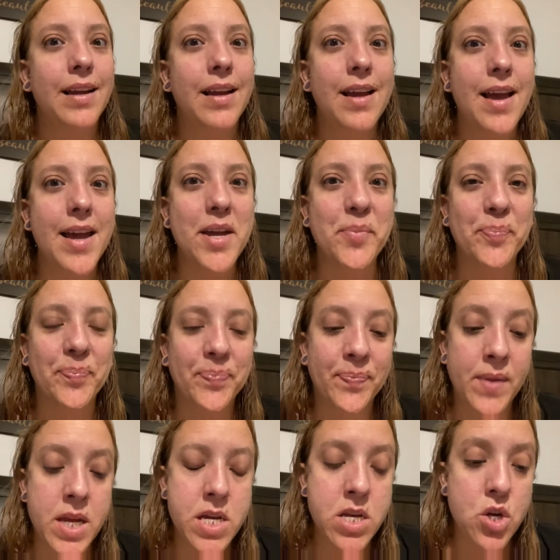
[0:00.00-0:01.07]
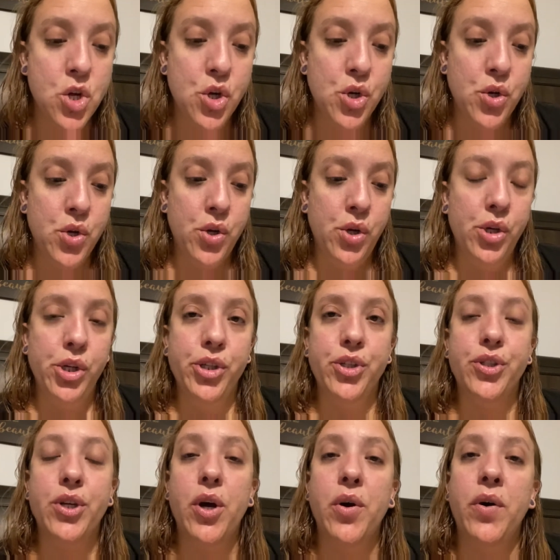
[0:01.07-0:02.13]
Hey,
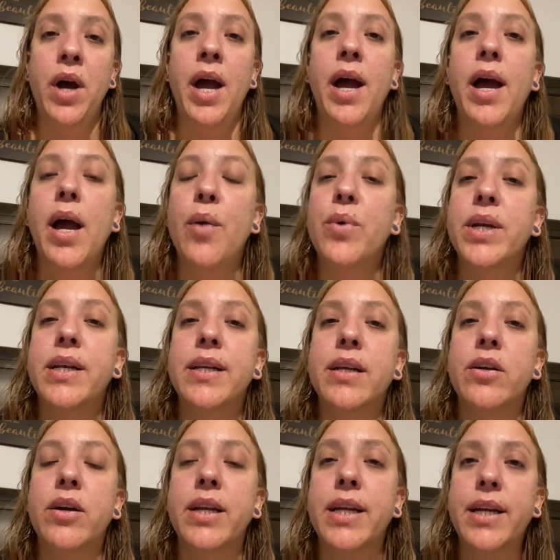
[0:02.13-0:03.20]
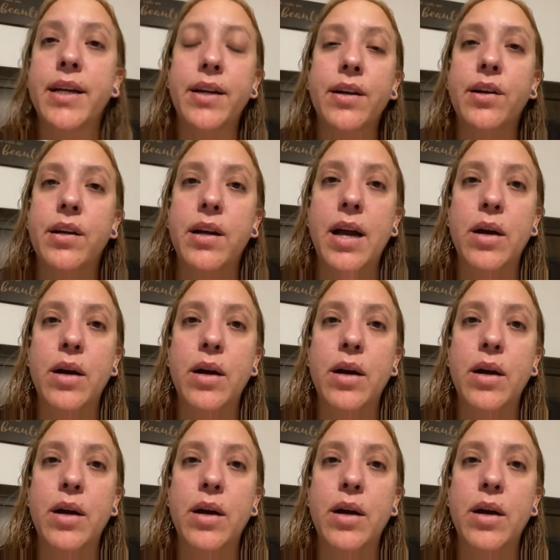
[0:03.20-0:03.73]
so I wanted to get on here.